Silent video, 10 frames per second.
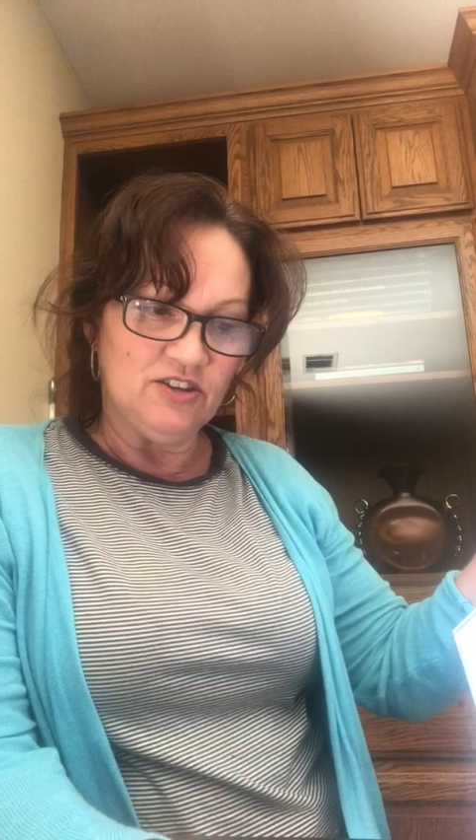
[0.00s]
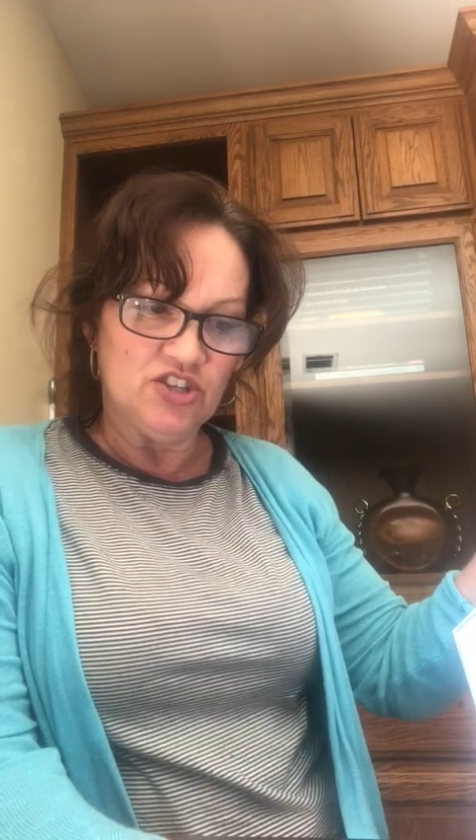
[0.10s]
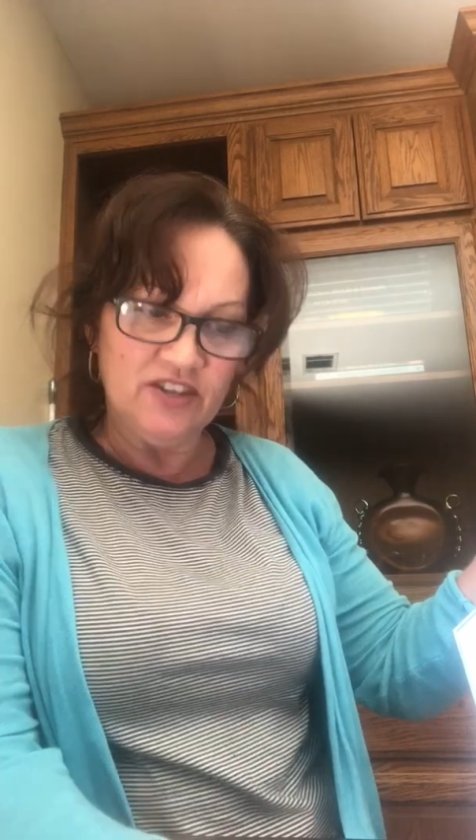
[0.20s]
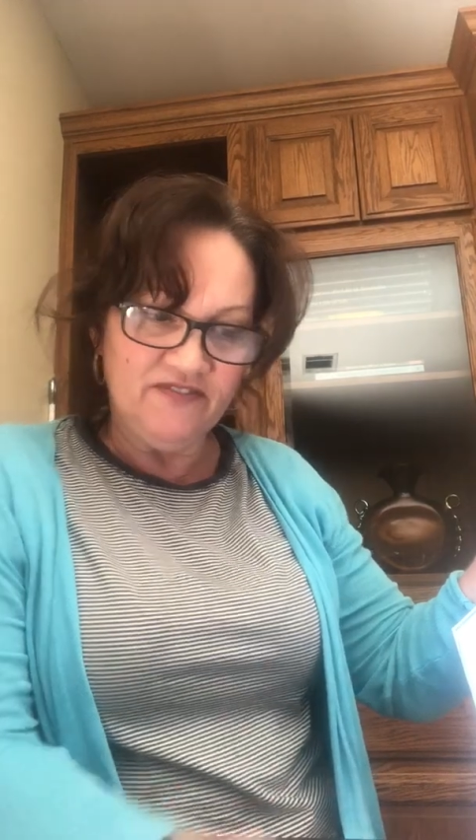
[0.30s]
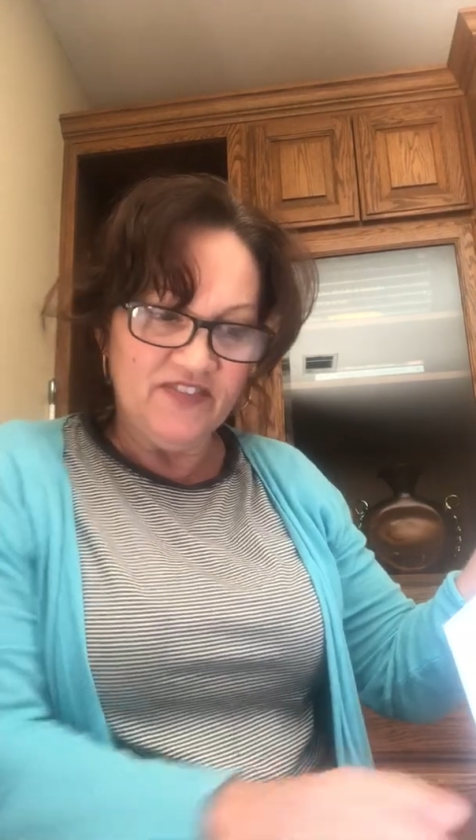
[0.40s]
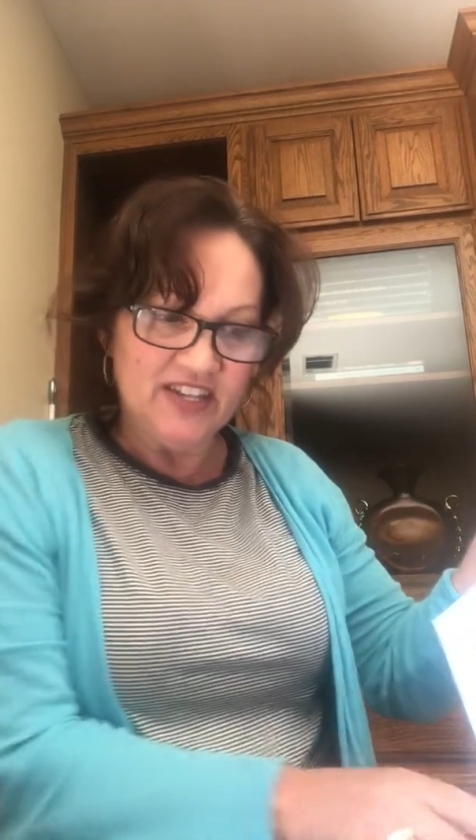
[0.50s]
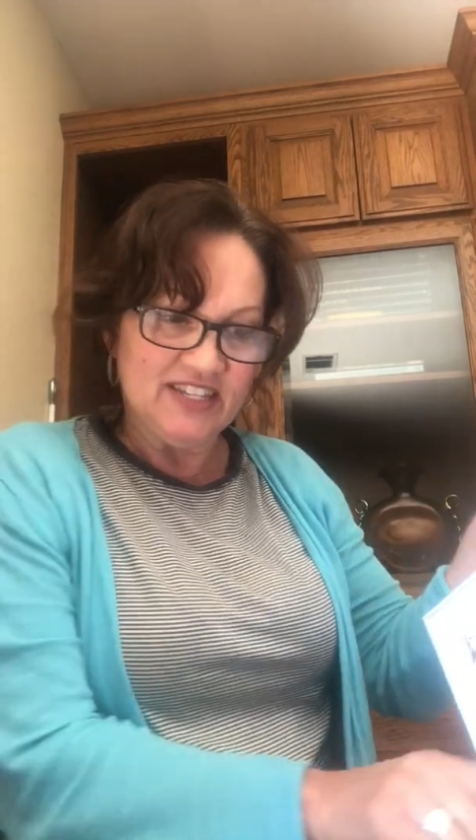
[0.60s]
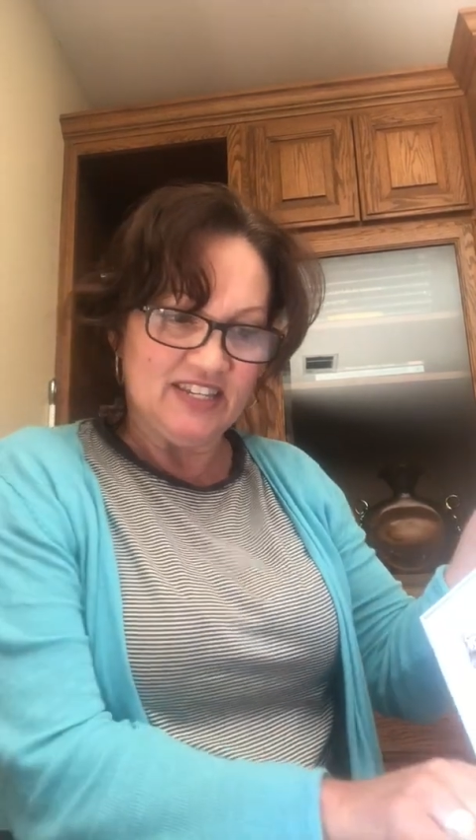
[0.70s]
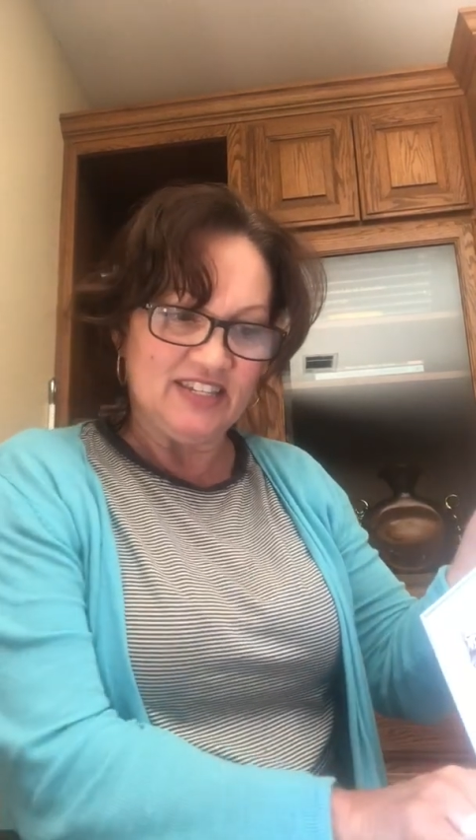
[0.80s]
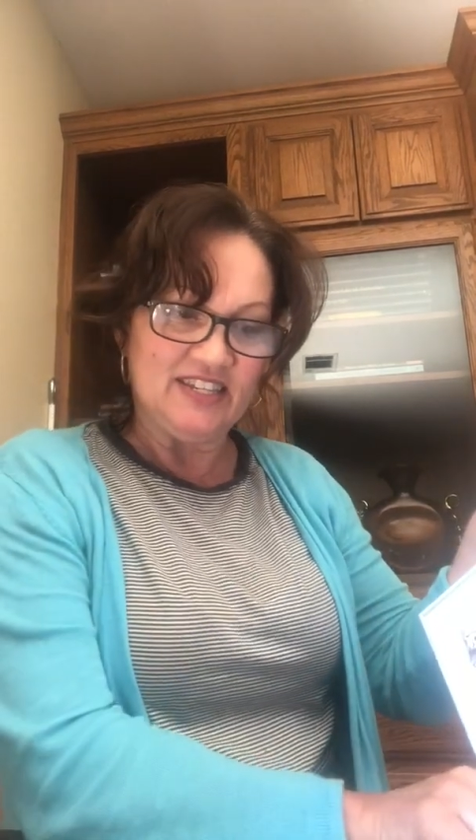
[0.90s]
She
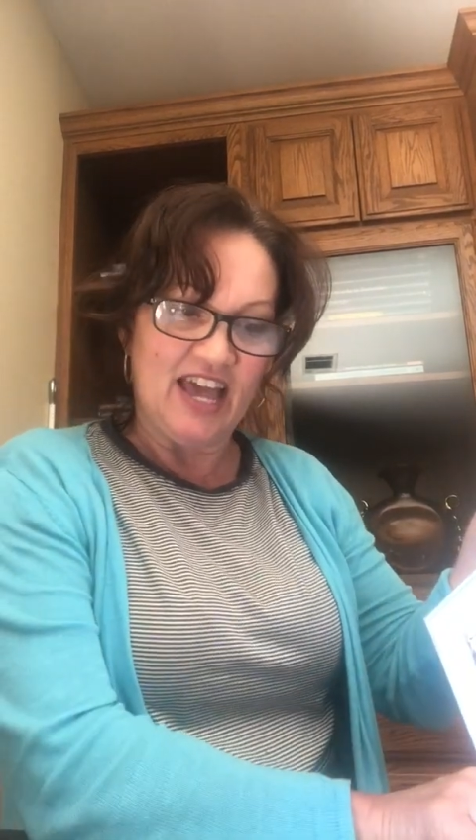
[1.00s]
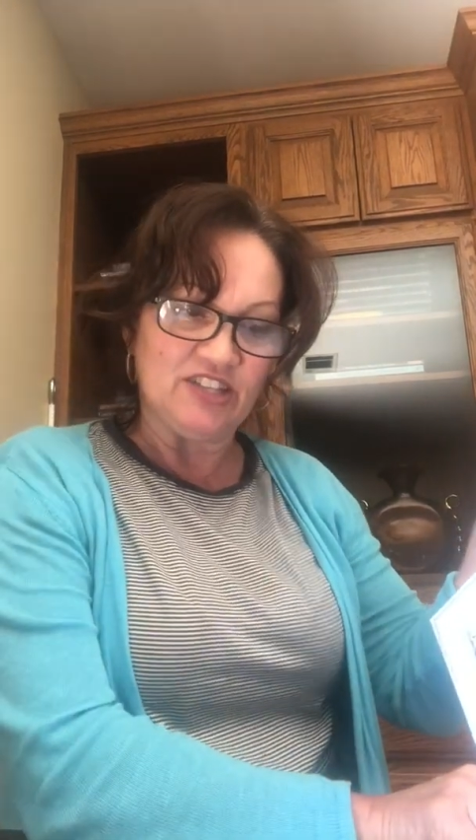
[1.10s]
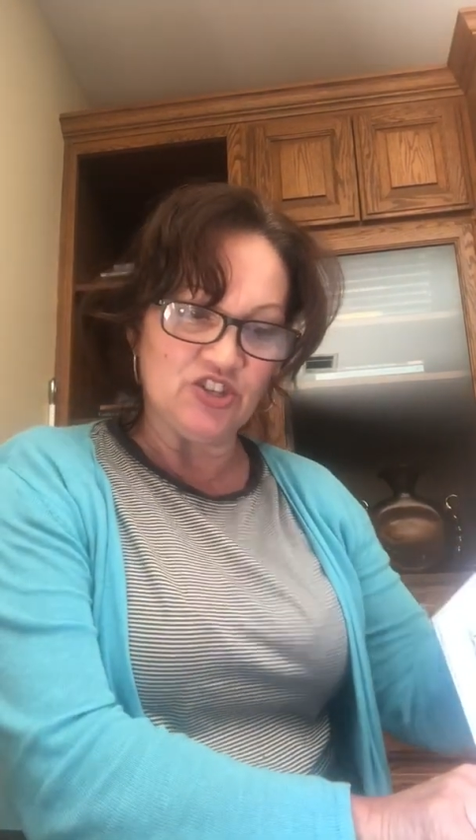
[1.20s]
fixes and